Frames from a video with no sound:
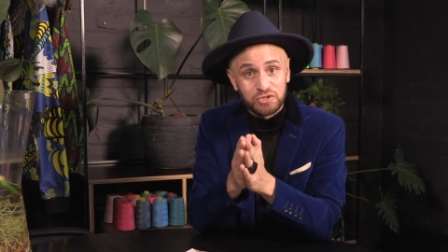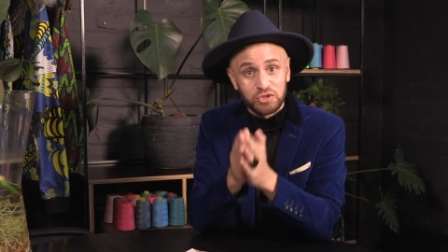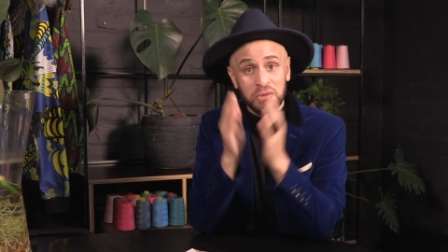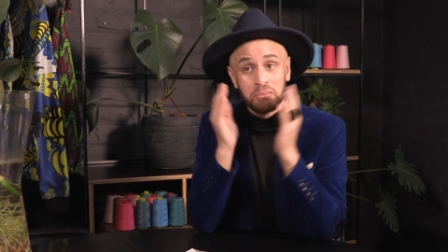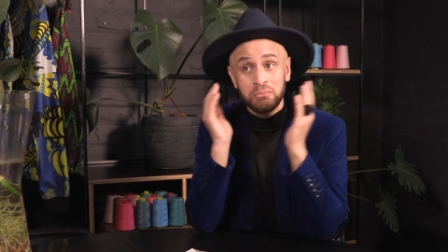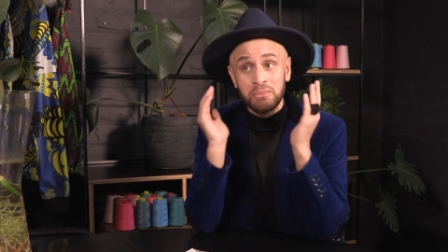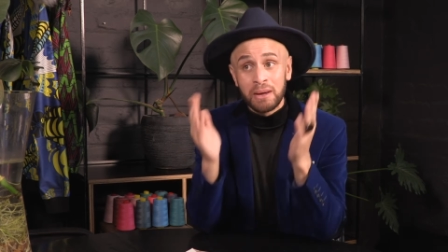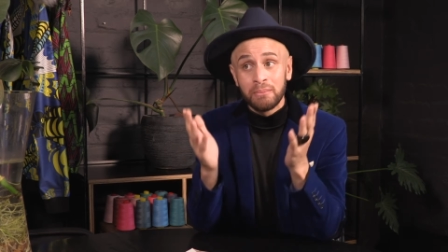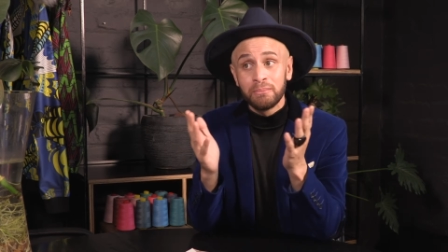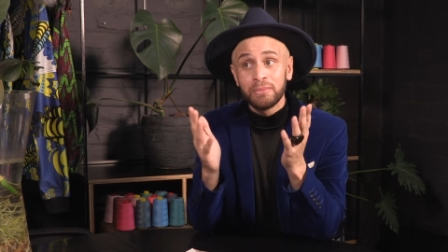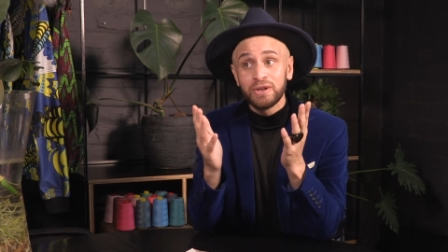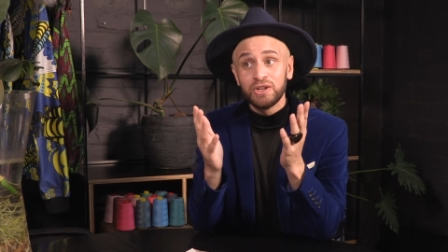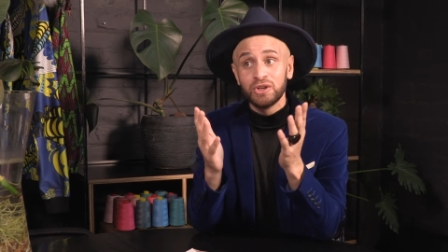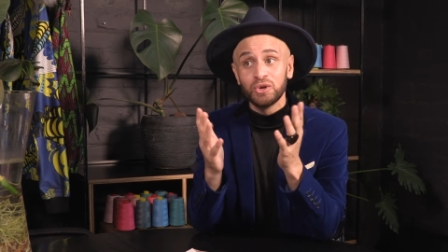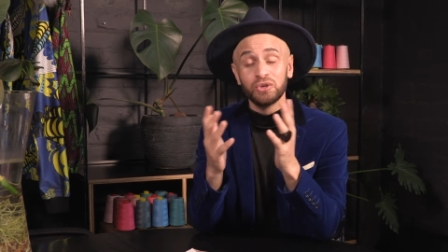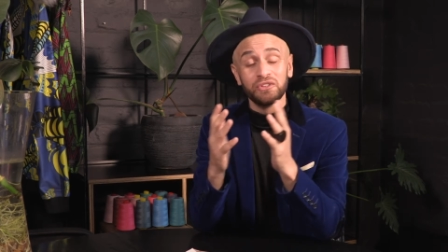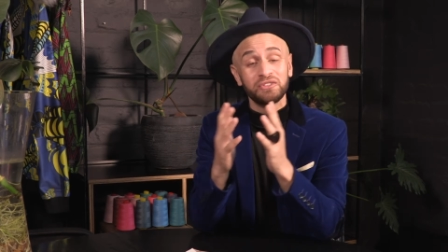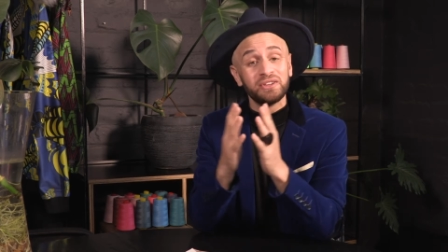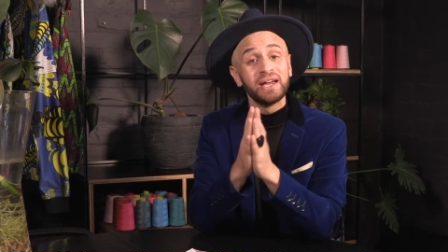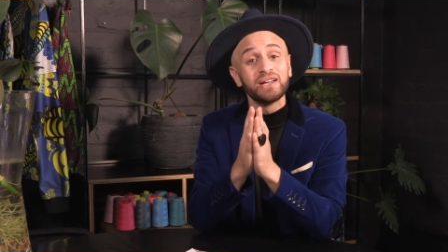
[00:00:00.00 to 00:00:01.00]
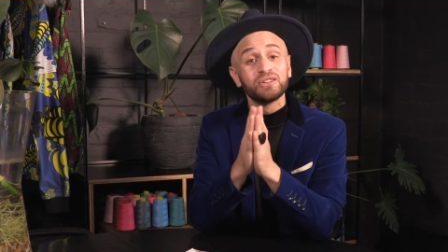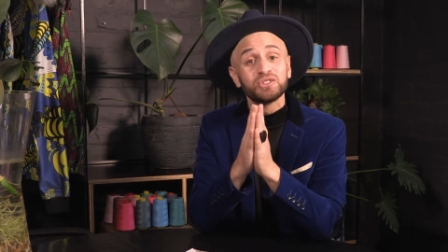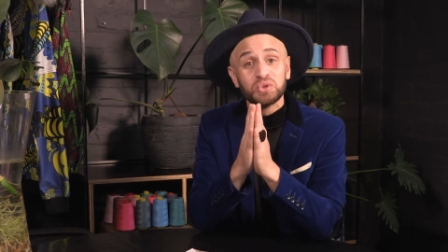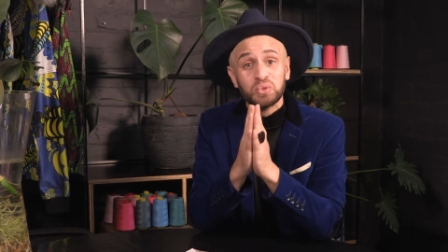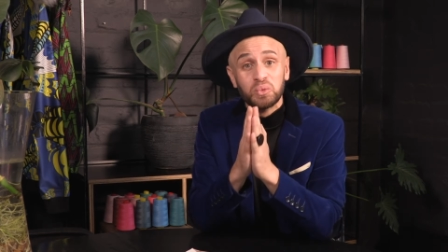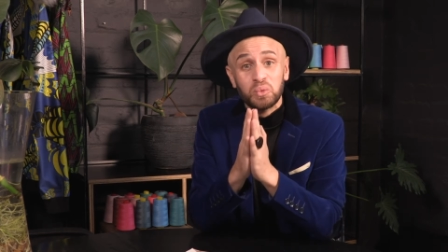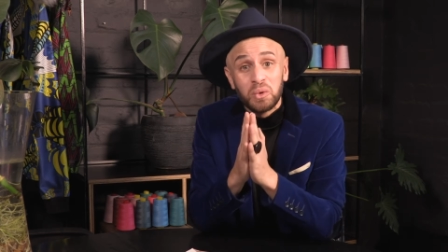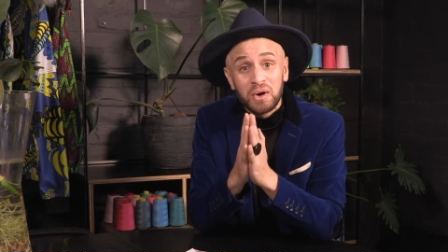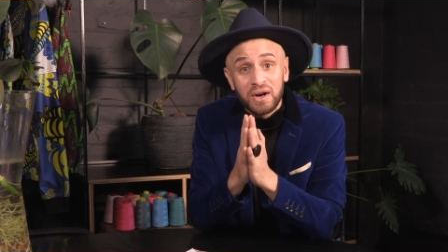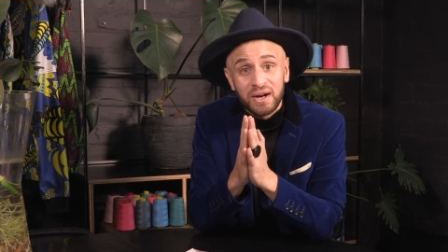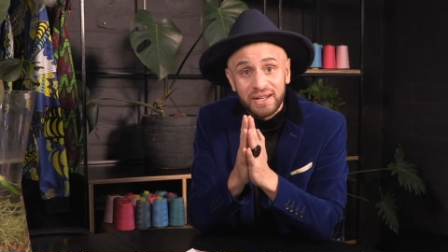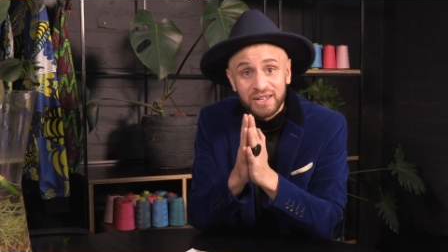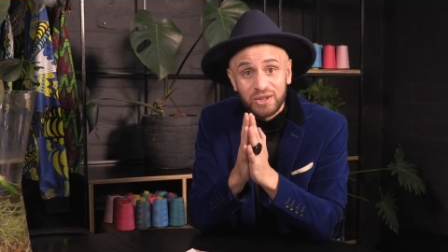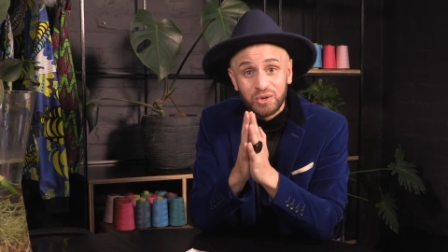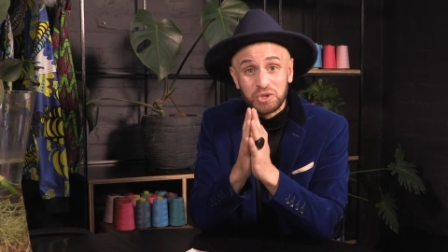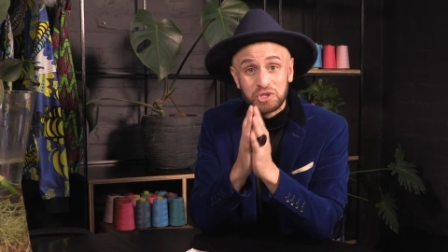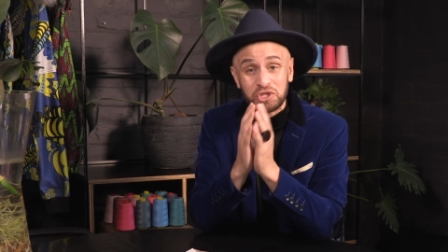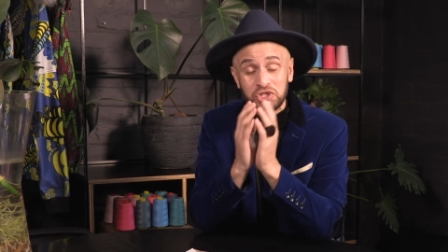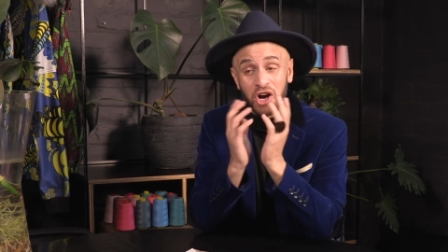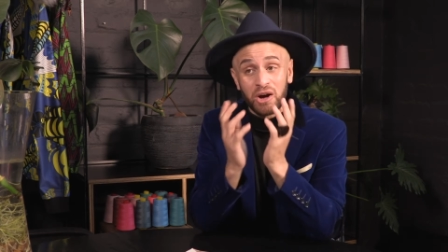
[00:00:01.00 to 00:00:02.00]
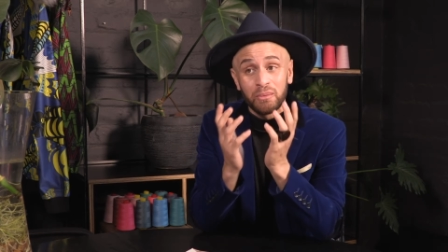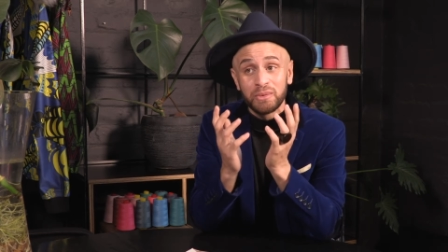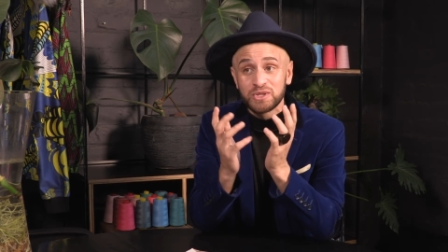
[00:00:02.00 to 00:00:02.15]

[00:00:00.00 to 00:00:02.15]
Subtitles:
Remember, you were there to work. Your job